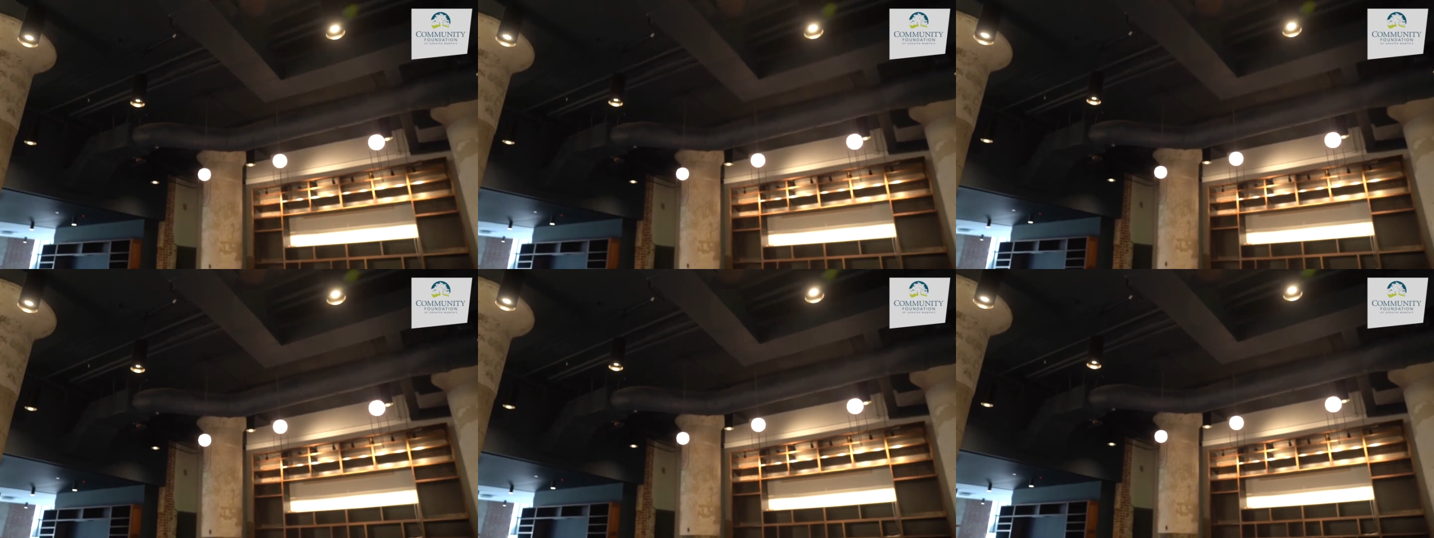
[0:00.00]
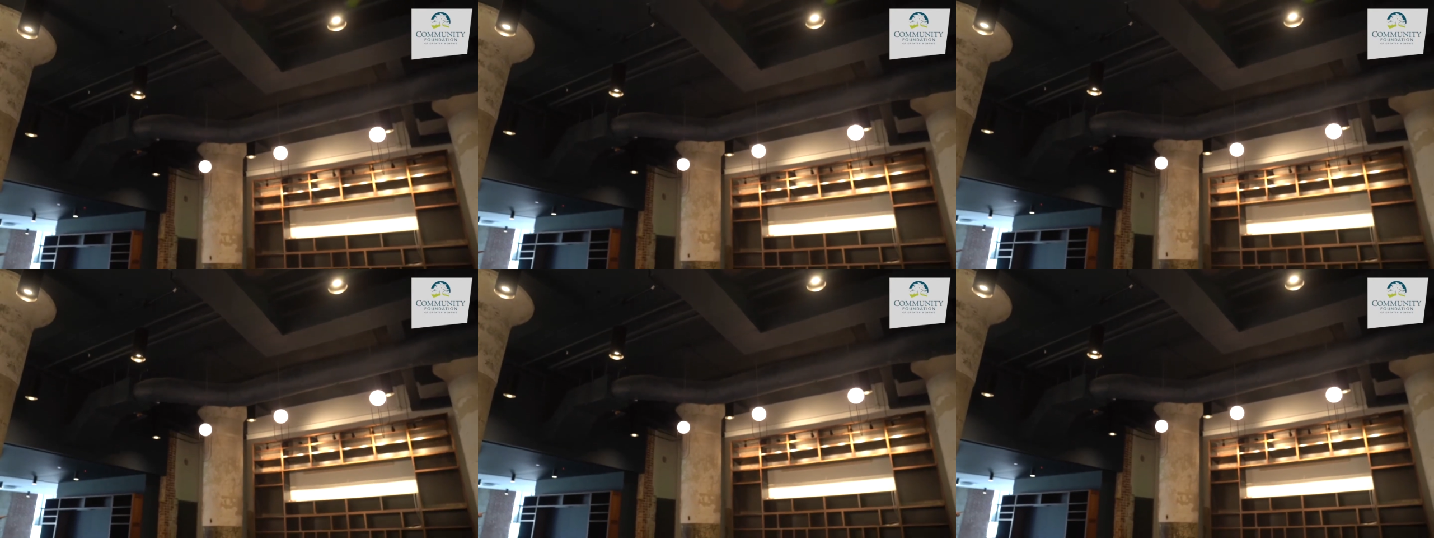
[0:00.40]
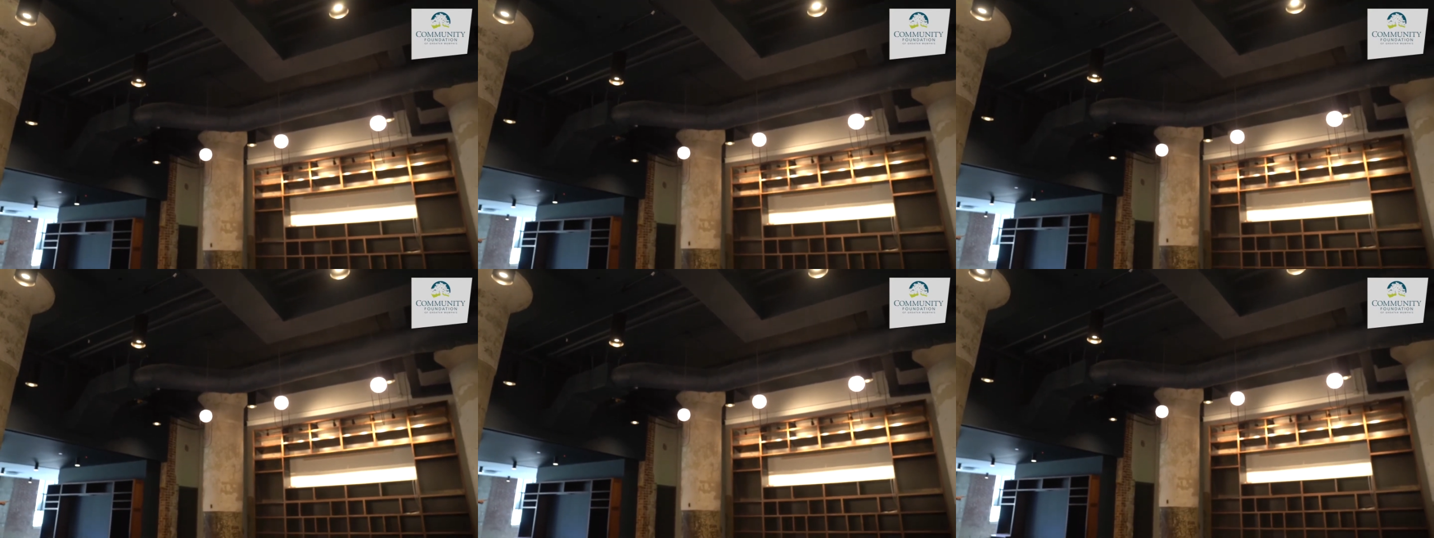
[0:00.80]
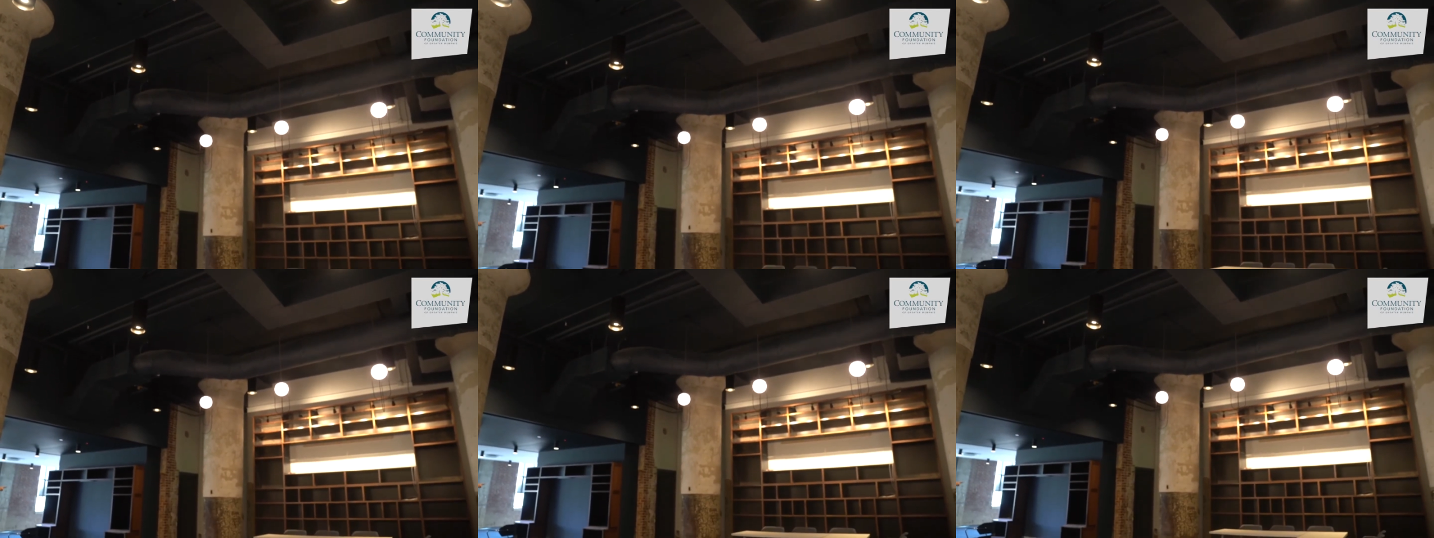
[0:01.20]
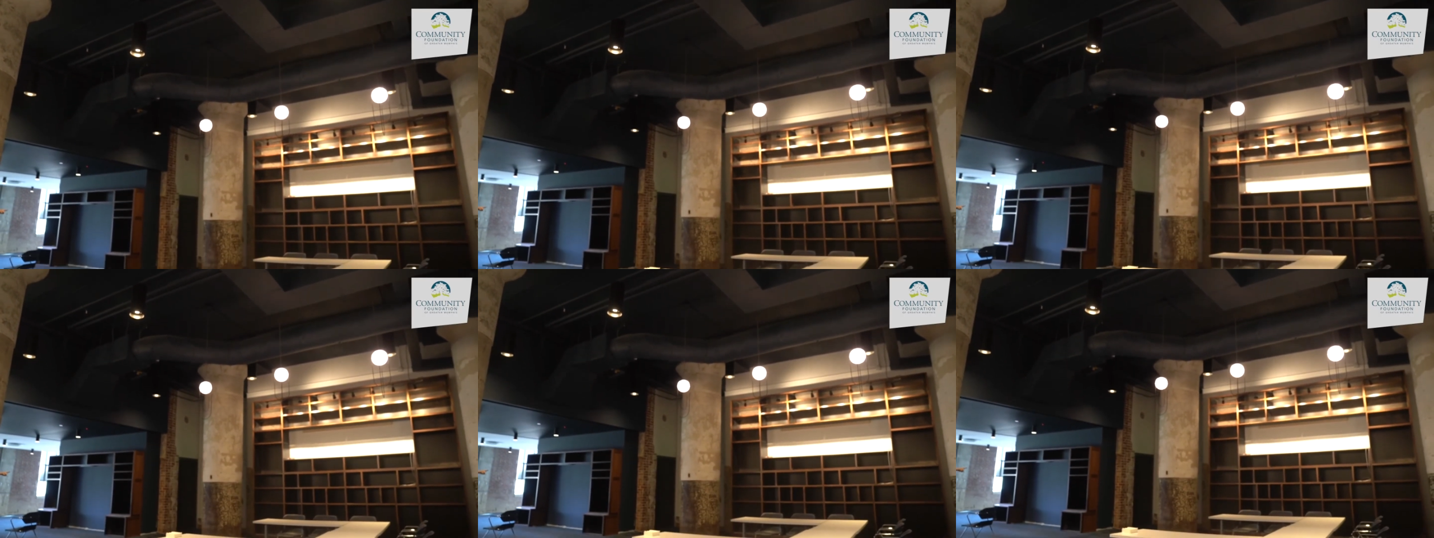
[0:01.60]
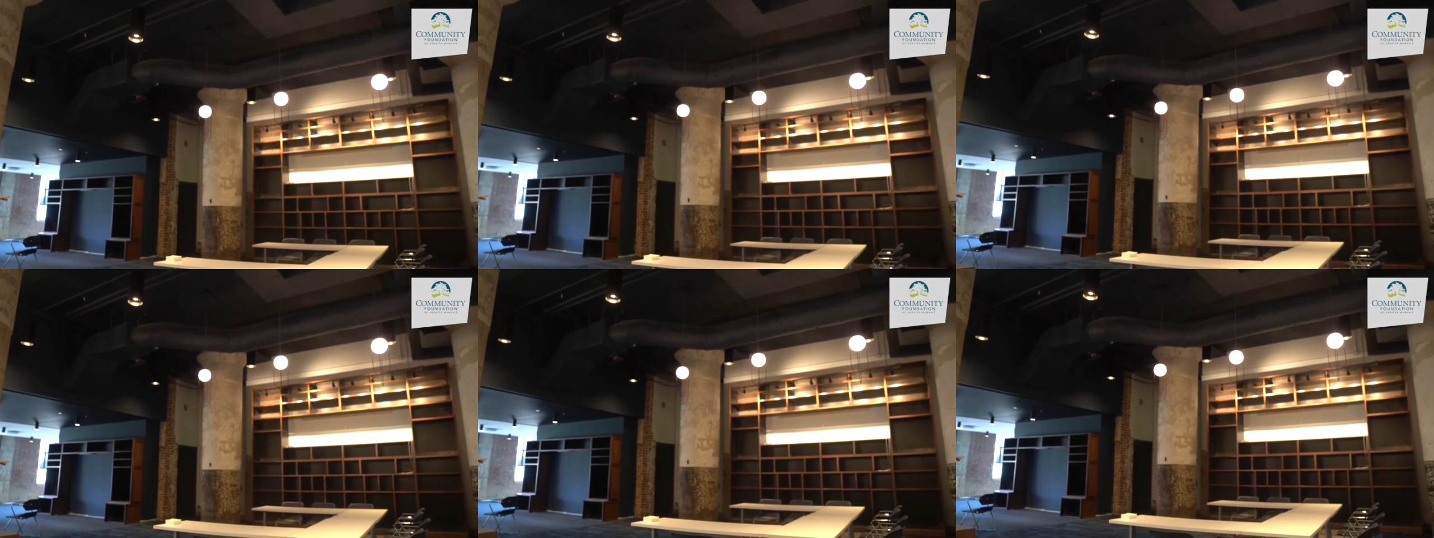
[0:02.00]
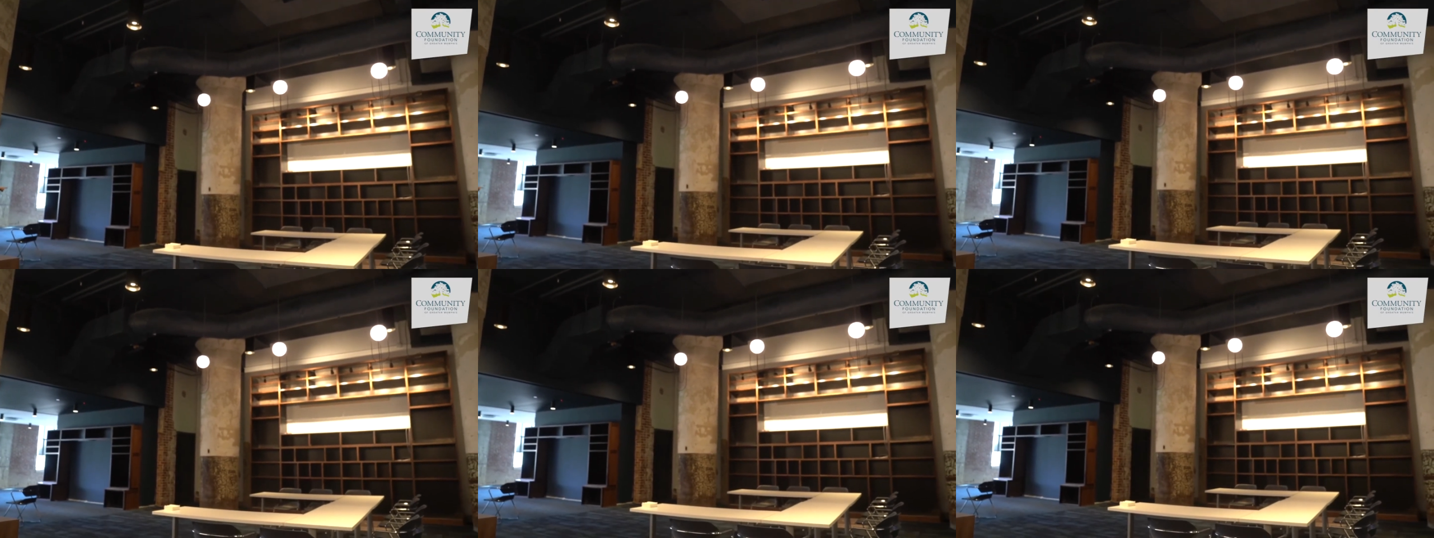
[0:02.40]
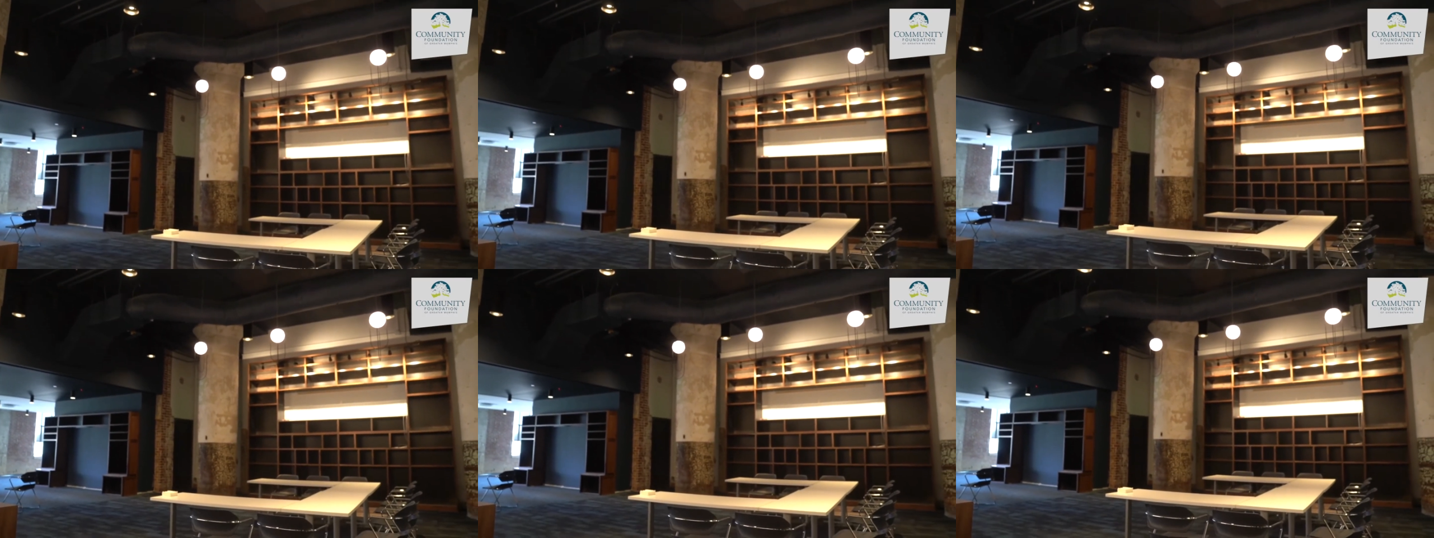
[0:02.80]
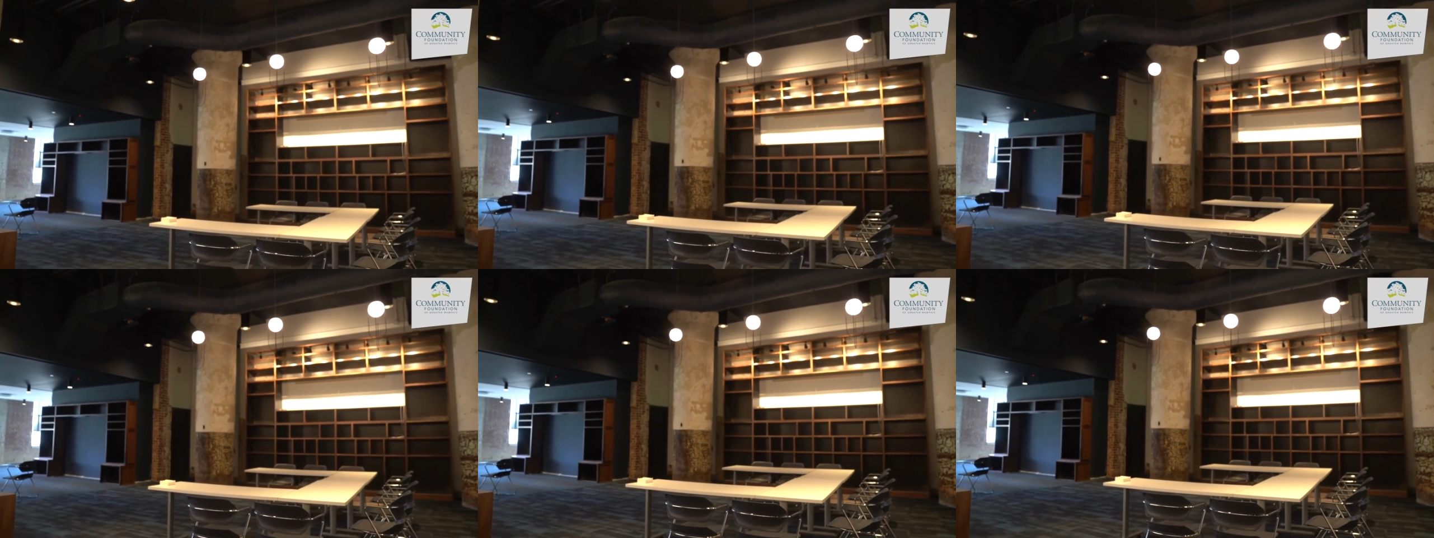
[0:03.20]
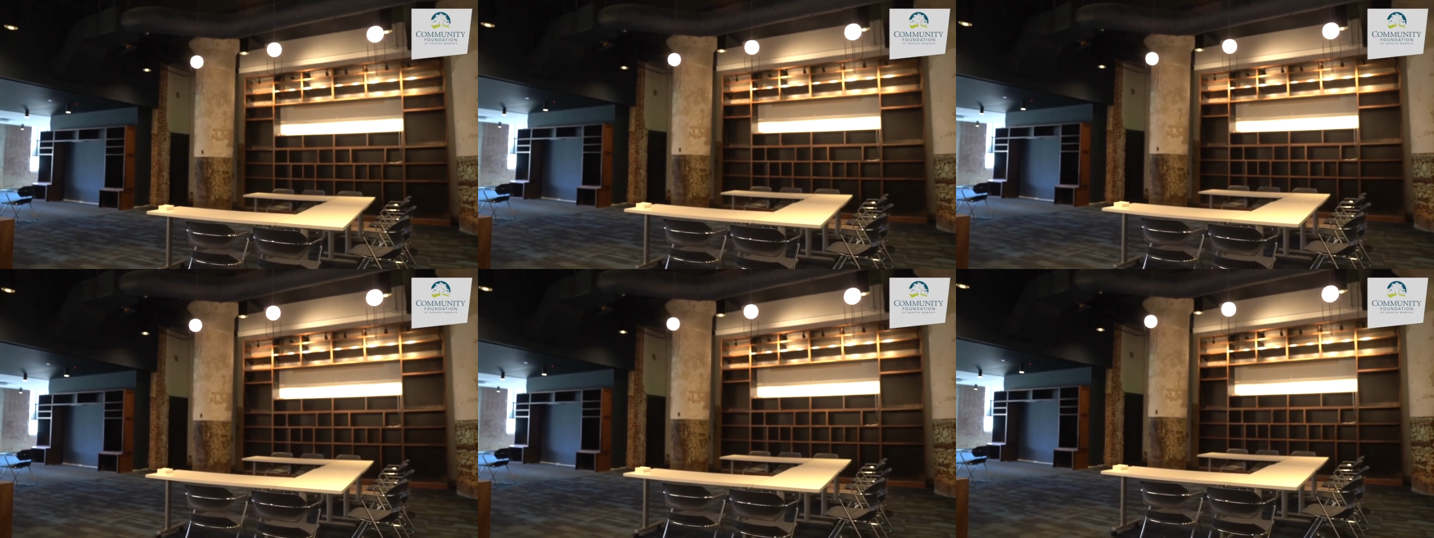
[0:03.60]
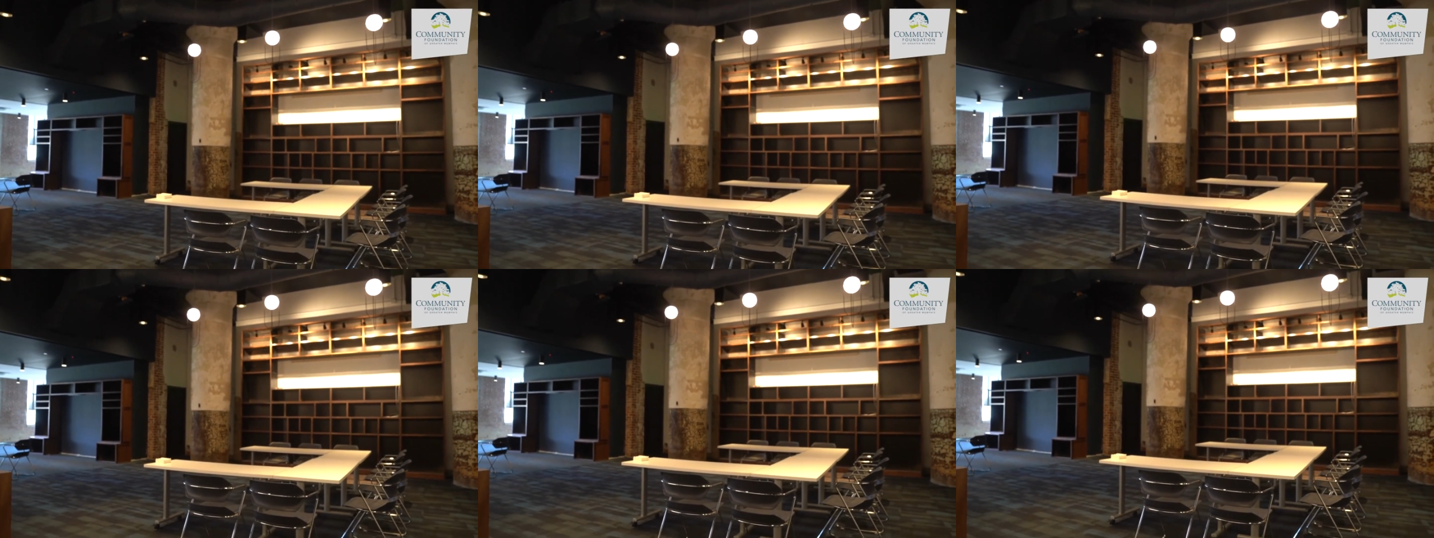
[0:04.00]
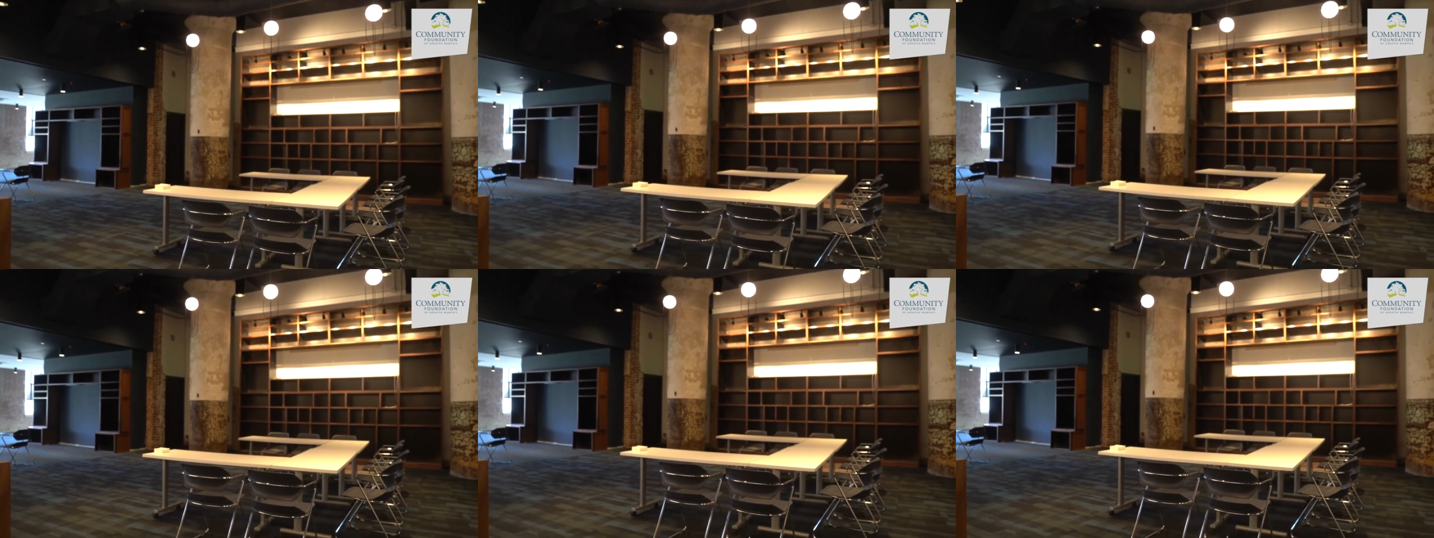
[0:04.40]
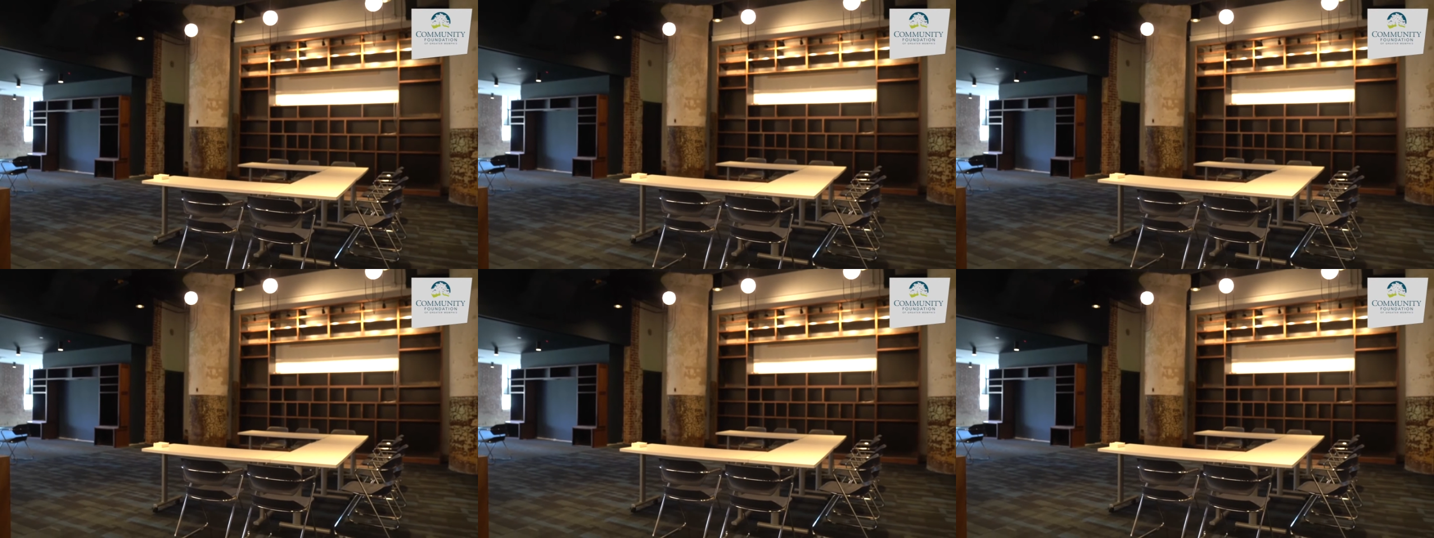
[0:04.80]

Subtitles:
[unreadable: no face in view]